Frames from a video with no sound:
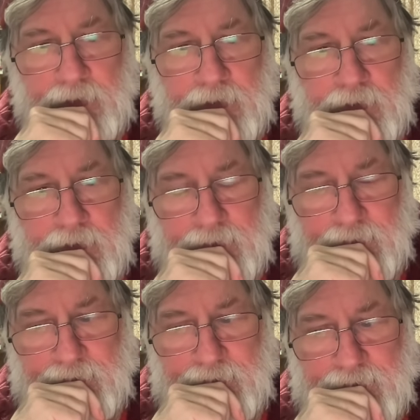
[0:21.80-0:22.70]

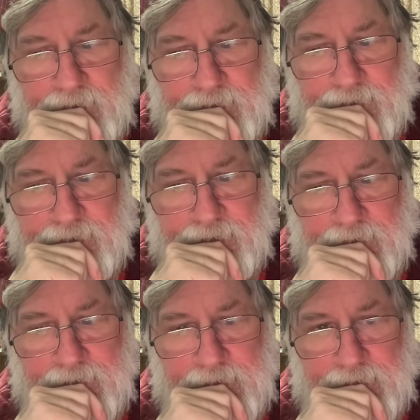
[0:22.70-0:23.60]

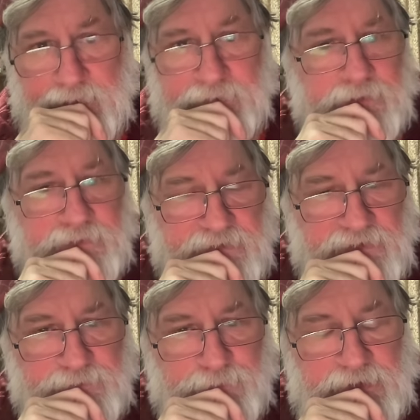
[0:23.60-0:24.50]
And I think it's going
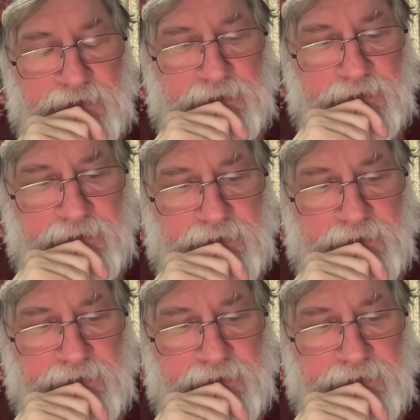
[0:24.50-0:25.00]
to be...